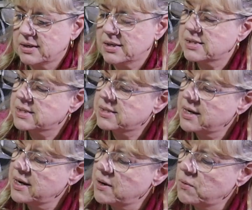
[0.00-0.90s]
Doesn't
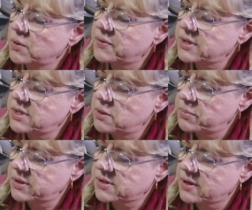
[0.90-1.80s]
say what the
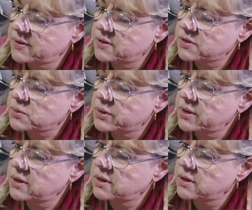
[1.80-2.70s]
tip is on this
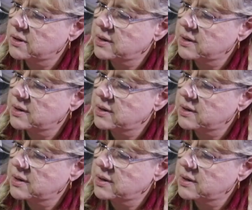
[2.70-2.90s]
one.